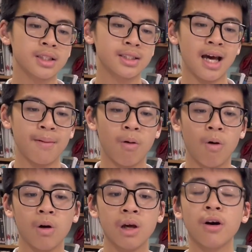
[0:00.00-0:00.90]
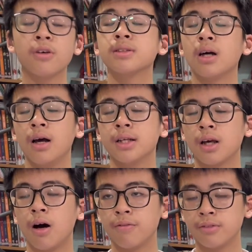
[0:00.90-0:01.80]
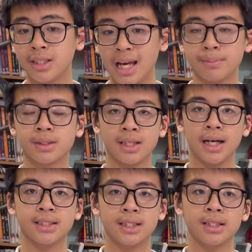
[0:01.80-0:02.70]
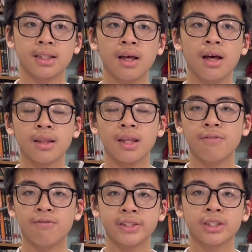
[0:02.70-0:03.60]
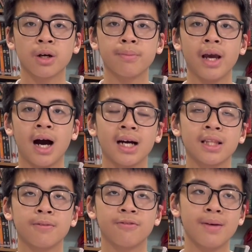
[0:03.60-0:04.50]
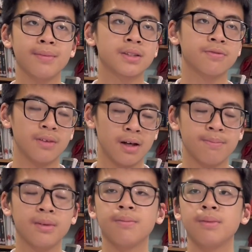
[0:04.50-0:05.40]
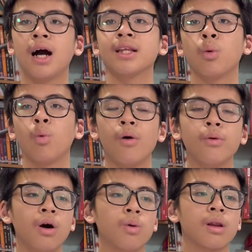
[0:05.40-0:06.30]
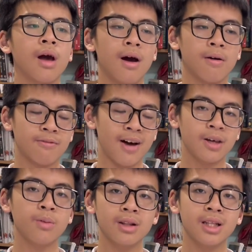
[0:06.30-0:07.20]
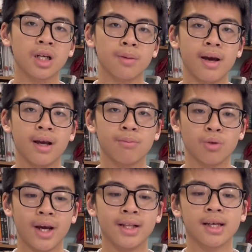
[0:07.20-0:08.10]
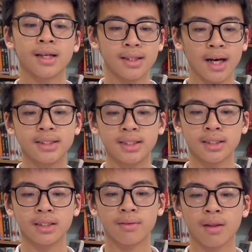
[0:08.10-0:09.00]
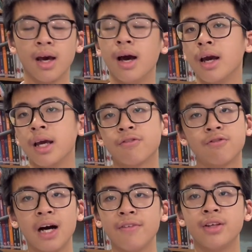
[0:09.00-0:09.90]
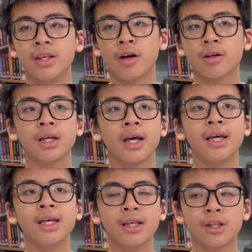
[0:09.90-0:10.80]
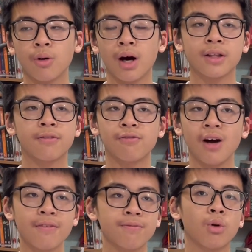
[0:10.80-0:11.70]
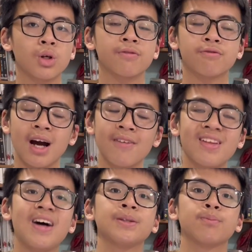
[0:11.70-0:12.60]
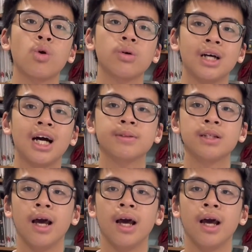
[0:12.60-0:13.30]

example is of James Dyson, the inventor behind the well-known vacuum cleaner brand Dyson. In 5 years, he tried more than 5,000 prototypes